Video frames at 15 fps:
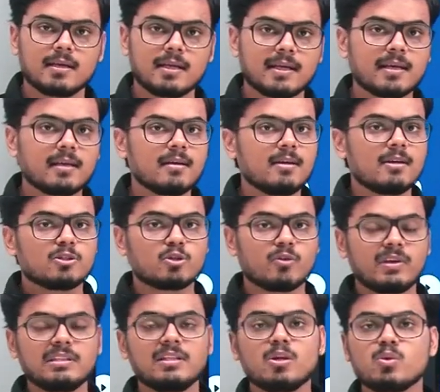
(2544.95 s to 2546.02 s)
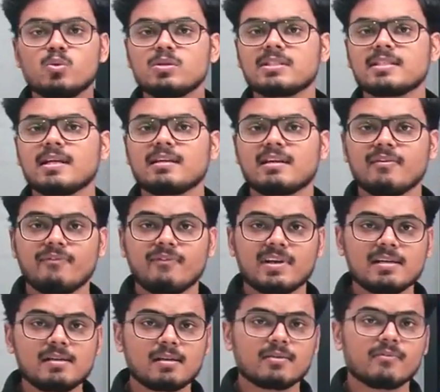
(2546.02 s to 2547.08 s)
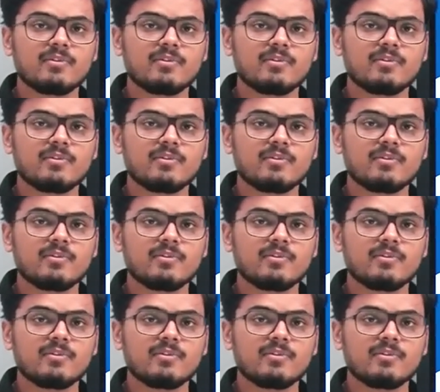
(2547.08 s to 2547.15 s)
Okay? So when the roots are different,